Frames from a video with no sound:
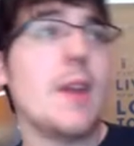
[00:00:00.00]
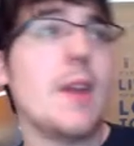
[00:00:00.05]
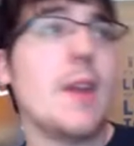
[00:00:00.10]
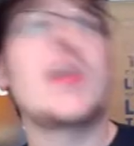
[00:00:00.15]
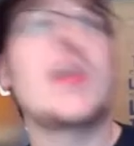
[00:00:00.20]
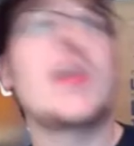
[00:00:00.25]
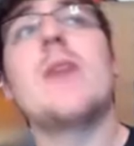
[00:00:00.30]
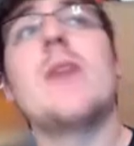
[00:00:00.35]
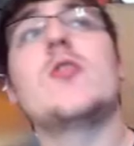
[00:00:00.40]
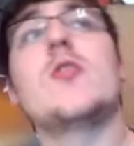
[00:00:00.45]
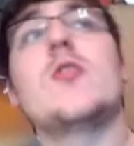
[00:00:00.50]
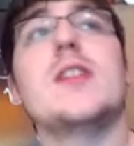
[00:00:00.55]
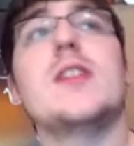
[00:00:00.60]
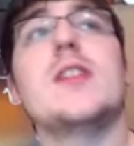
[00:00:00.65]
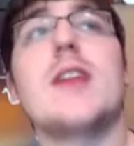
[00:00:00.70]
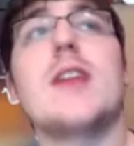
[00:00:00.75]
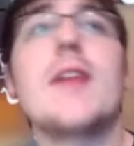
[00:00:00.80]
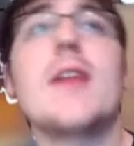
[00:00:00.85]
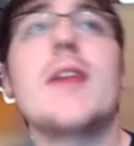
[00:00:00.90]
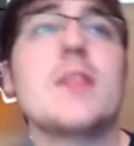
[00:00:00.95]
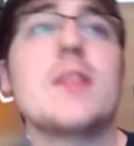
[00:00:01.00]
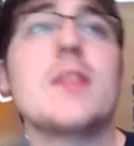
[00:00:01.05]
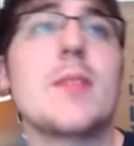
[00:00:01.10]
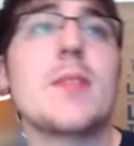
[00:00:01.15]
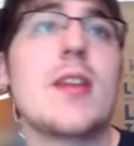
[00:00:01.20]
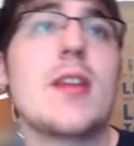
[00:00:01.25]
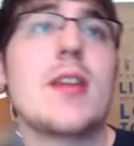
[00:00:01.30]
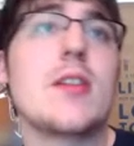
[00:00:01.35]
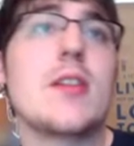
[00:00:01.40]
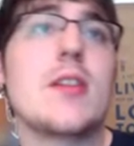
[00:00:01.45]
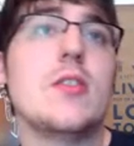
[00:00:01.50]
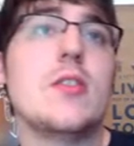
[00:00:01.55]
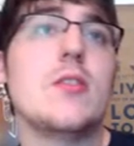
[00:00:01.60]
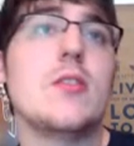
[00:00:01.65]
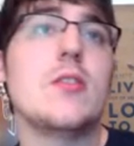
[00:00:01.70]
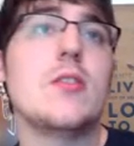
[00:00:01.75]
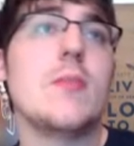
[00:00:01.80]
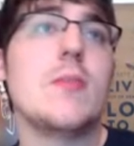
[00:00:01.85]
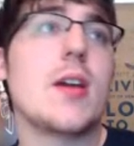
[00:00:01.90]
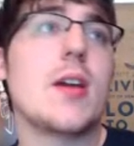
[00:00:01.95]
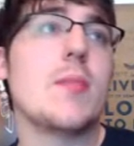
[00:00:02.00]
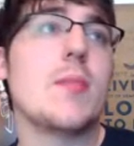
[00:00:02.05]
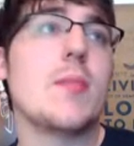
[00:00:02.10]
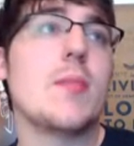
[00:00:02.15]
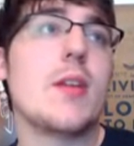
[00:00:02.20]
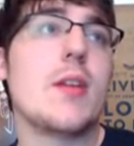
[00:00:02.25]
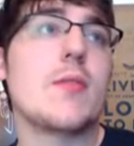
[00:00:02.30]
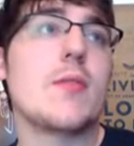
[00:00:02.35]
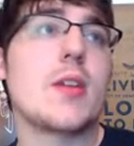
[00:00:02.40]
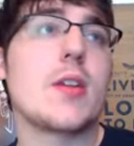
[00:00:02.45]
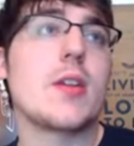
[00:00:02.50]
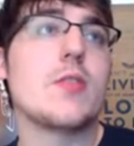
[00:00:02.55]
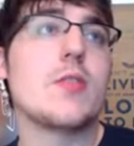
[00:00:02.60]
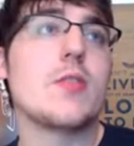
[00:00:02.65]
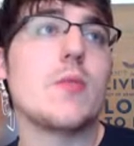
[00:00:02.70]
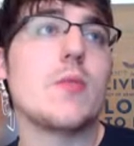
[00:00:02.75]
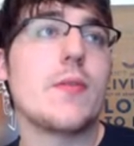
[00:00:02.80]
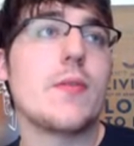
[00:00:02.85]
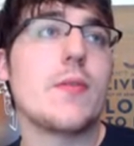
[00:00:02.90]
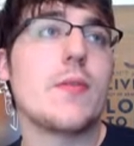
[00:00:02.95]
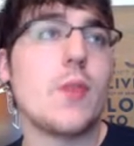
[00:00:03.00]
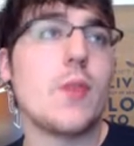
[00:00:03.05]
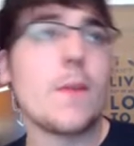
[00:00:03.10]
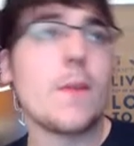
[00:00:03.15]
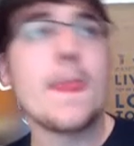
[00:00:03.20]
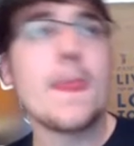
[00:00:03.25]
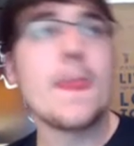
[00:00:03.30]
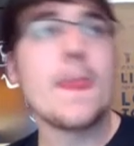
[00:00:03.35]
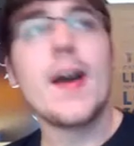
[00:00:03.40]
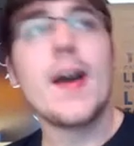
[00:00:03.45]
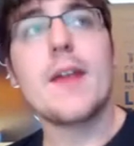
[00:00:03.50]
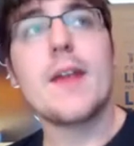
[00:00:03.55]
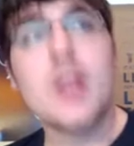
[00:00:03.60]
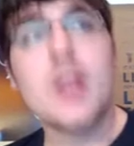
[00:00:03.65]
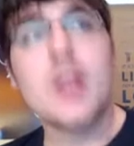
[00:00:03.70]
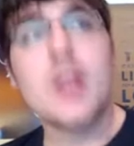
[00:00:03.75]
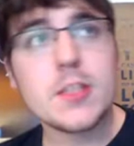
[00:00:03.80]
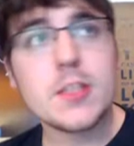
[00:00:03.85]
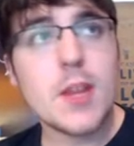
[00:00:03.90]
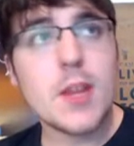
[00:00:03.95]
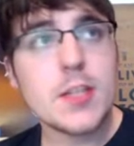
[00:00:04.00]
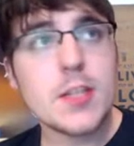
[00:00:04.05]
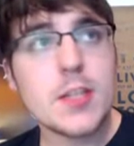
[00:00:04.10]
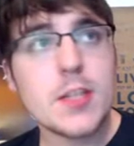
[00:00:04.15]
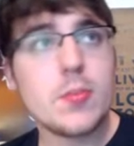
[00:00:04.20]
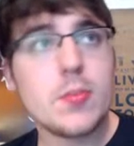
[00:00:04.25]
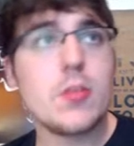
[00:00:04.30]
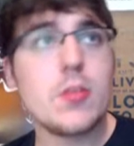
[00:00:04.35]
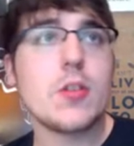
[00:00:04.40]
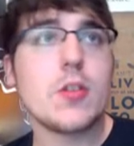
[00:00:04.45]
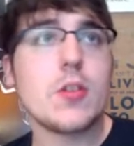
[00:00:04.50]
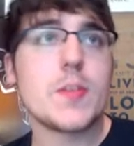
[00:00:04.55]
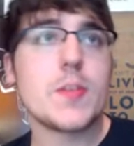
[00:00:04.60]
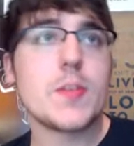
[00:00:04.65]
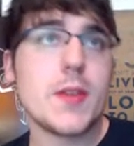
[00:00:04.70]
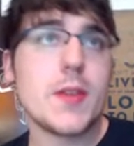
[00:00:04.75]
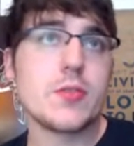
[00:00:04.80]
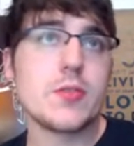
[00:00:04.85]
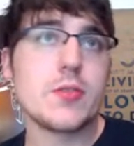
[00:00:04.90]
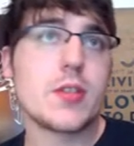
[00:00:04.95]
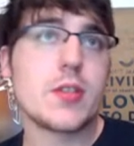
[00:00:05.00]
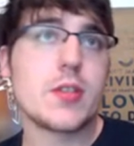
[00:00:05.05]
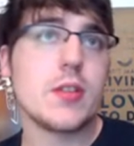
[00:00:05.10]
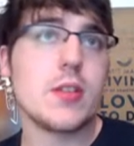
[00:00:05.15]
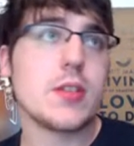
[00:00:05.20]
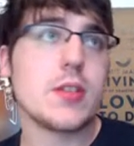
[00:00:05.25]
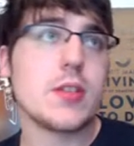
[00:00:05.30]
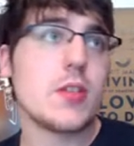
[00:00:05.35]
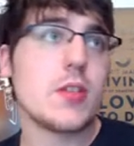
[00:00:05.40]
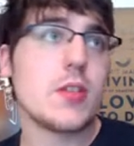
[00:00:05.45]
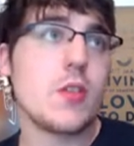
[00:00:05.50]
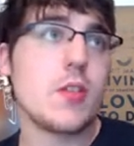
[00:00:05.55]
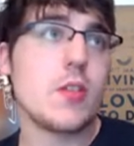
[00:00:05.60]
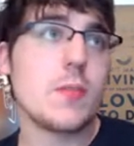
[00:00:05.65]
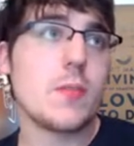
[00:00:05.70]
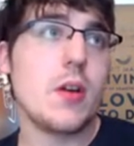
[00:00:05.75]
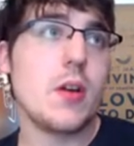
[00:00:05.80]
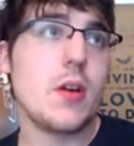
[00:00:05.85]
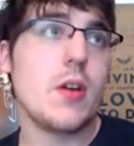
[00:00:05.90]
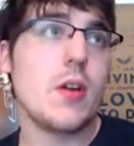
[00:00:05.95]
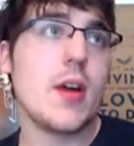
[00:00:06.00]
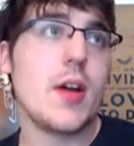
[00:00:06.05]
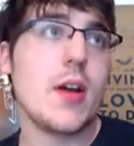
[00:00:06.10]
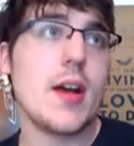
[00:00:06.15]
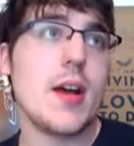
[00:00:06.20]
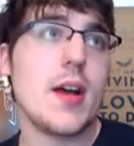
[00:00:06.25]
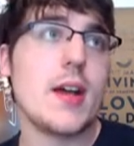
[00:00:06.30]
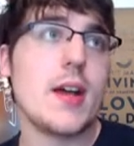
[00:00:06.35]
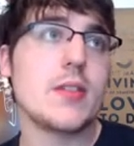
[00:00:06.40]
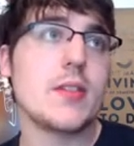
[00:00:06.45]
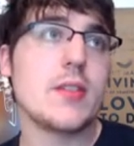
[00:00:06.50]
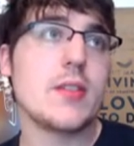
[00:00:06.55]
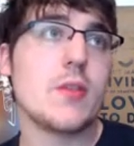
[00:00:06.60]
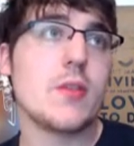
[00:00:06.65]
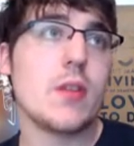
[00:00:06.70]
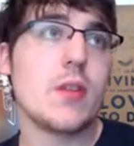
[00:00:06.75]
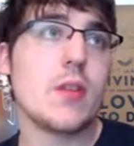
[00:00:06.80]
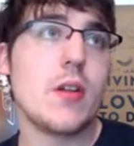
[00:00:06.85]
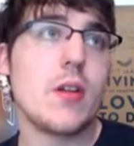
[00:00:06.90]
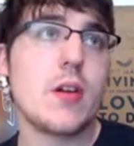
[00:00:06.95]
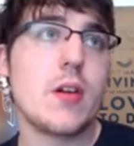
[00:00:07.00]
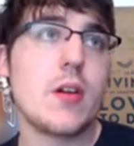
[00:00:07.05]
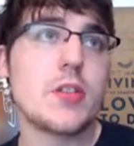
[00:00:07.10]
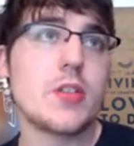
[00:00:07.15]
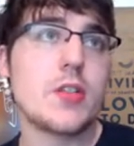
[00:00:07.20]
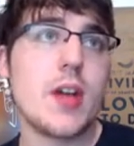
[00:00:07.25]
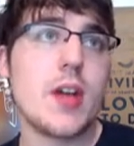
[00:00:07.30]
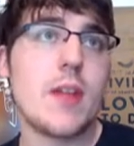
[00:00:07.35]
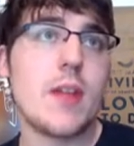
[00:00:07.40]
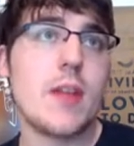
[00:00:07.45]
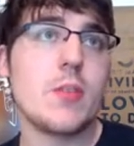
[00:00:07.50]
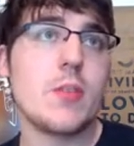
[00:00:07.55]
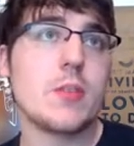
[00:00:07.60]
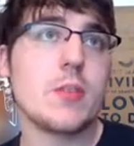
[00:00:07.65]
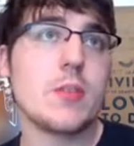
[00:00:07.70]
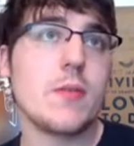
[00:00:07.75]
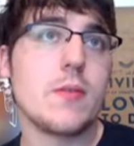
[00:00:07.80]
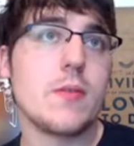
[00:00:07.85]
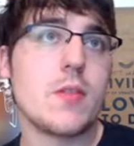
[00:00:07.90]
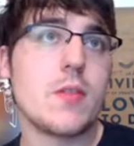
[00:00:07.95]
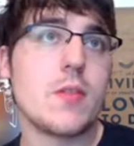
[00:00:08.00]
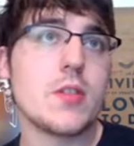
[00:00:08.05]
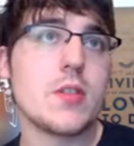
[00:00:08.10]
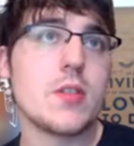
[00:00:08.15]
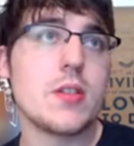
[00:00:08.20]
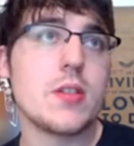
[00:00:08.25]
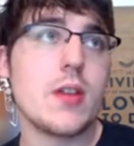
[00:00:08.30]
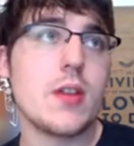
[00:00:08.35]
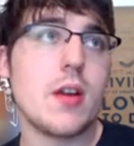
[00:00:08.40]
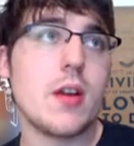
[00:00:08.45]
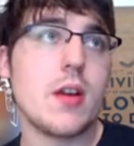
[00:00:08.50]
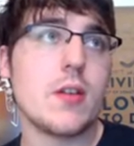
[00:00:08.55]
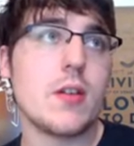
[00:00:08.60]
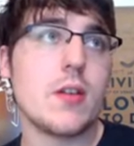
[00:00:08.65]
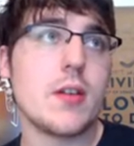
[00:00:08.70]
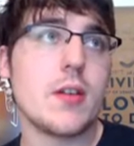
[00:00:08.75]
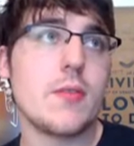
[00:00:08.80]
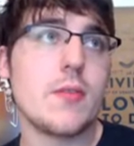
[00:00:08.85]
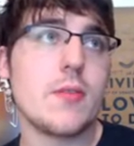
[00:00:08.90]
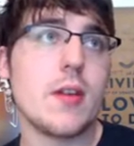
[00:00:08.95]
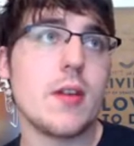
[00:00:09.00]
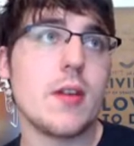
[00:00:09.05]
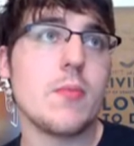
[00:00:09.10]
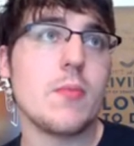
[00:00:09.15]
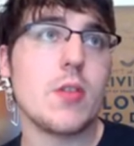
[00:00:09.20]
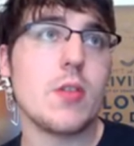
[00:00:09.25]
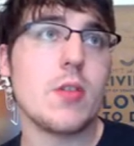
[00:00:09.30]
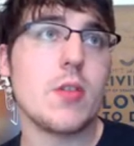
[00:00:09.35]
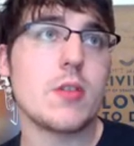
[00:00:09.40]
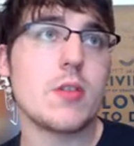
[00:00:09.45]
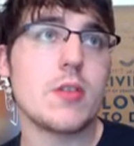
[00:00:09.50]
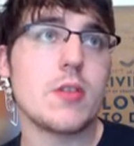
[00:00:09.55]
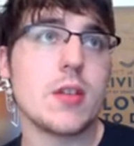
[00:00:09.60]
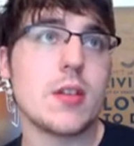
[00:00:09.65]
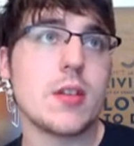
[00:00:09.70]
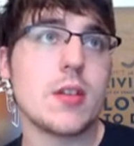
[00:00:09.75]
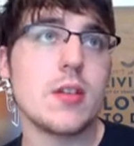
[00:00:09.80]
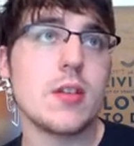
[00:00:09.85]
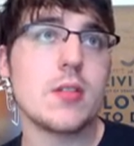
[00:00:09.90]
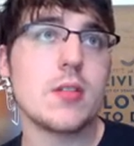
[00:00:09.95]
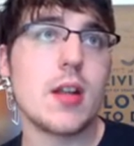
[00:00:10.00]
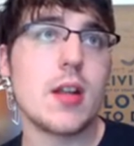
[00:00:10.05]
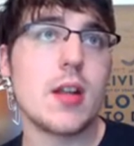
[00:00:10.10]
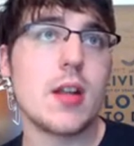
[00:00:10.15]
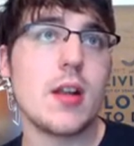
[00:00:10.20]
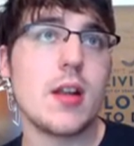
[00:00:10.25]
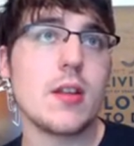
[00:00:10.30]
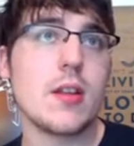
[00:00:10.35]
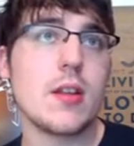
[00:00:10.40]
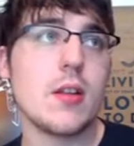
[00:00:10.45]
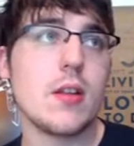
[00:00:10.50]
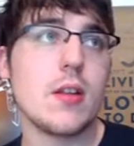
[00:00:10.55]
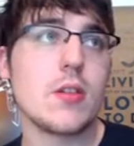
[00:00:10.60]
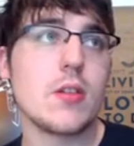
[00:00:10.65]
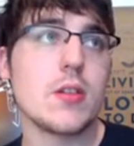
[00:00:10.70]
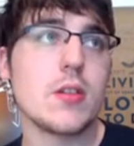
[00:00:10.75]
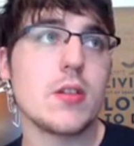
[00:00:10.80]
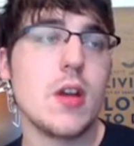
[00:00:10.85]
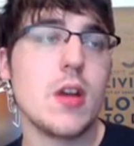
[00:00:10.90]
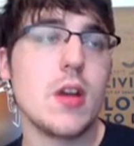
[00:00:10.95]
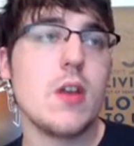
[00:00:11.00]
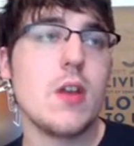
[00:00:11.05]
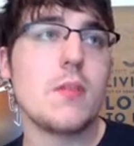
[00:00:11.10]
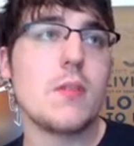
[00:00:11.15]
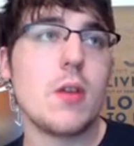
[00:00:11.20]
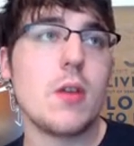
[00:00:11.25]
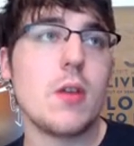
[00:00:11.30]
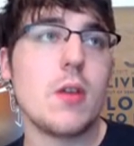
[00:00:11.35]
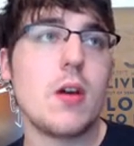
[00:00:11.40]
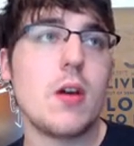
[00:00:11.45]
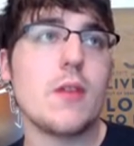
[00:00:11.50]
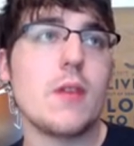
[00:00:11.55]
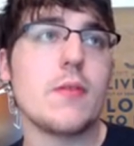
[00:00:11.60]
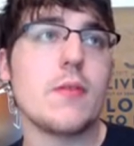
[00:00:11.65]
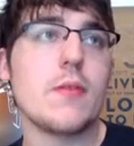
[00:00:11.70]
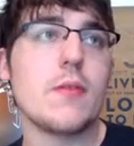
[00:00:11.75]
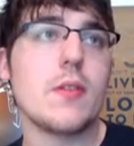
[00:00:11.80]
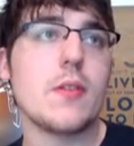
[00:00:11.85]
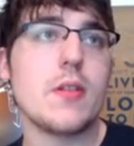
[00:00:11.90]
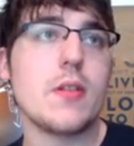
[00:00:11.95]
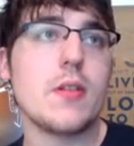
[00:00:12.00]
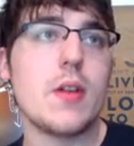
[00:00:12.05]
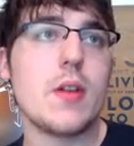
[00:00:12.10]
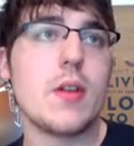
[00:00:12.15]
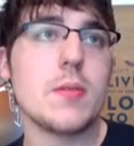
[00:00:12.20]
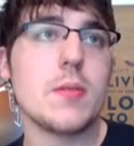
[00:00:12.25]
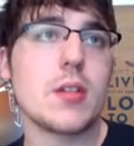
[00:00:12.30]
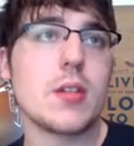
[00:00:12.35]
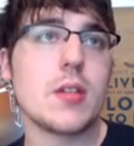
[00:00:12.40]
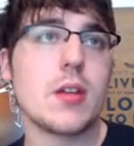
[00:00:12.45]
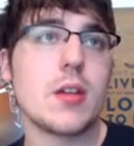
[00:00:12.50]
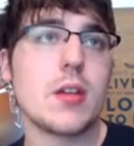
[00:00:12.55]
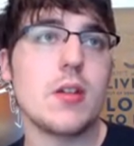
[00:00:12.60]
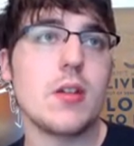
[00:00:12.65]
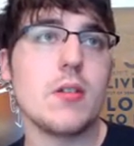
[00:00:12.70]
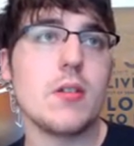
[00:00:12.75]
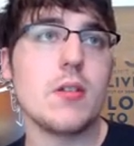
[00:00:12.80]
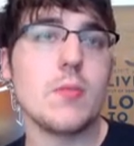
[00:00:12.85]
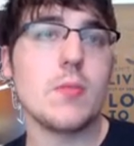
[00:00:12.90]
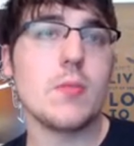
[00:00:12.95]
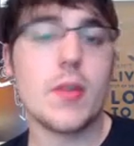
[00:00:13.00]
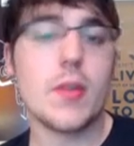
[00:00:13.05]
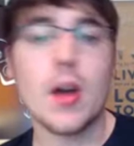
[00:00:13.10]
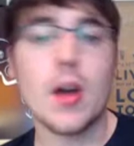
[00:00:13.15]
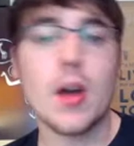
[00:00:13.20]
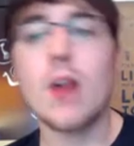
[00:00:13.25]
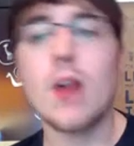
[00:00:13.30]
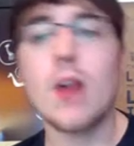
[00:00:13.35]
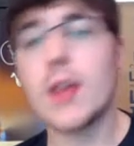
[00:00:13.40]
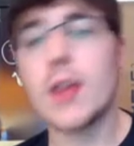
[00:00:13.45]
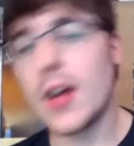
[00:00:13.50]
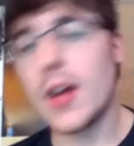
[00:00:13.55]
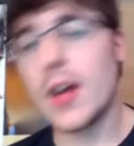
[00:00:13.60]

K-More says, I have something they could do to make it better for Gears of War 4. Have customizable or special skills, like the torque bow has, or the long shot, have multiple versions that are different and more interesting kills, kind of like the Locust, they are off their enemies to kill them with. Oh, okay.